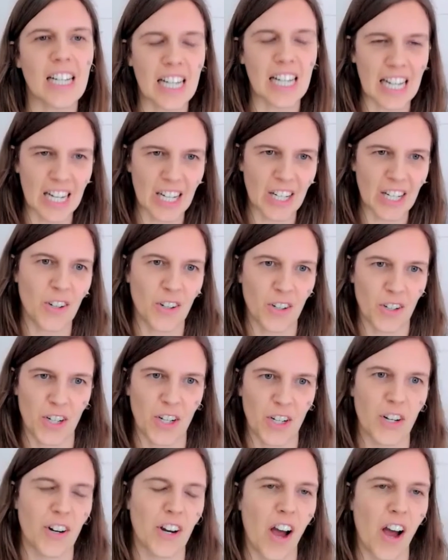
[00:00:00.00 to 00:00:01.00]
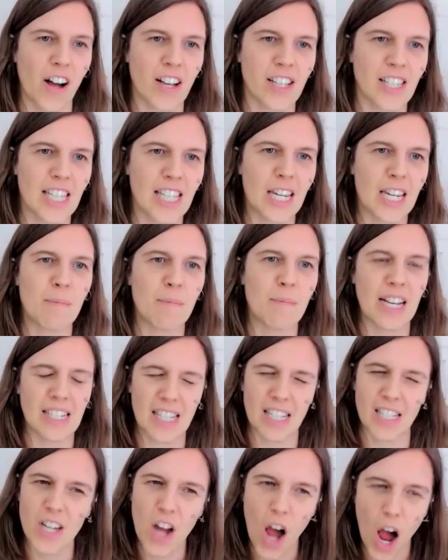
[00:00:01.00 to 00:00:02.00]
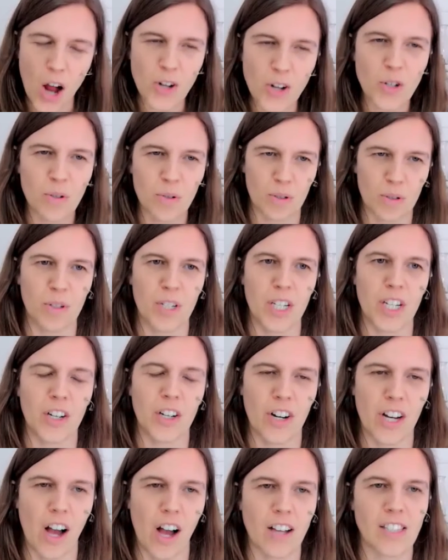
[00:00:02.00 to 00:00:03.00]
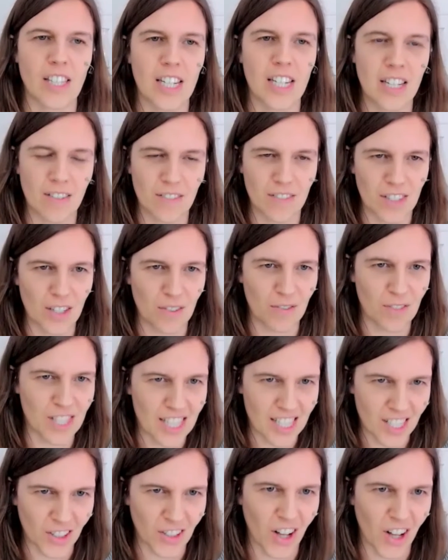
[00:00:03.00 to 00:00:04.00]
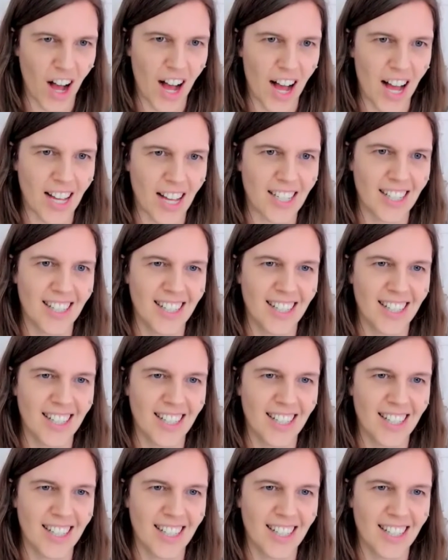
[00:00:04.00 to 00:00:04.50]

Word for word: in your curiosity because it's not true curiosity if you've still got